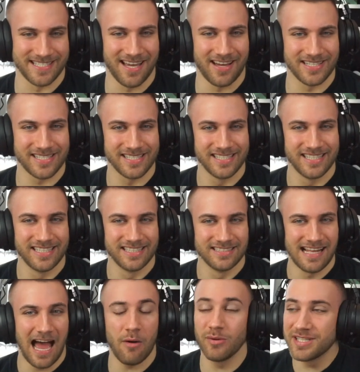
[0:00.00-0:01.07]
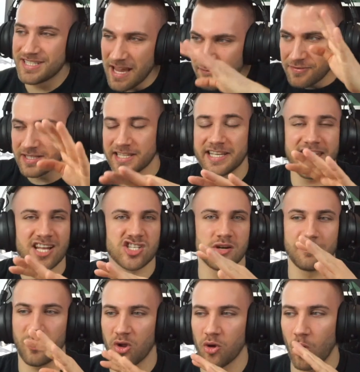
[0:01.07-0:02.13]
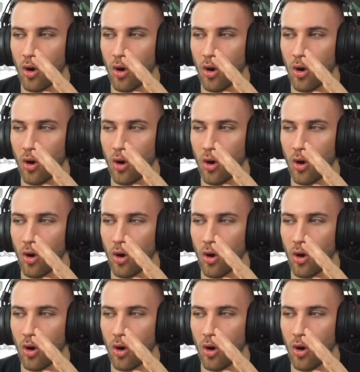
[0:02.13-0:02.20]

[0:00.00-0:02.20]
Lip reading: guys. I will definitely catch up on